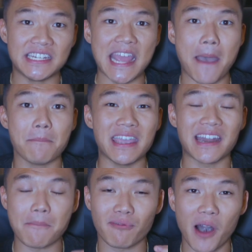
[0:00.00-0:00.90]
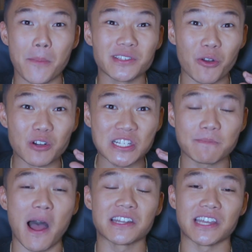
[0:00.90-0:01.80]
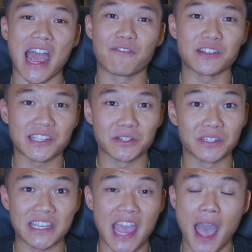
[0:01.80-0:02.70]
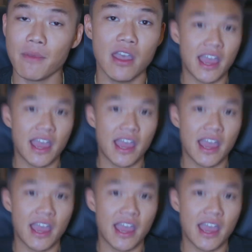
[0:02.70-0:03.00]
DM me and I promise I'll respond to every single DM,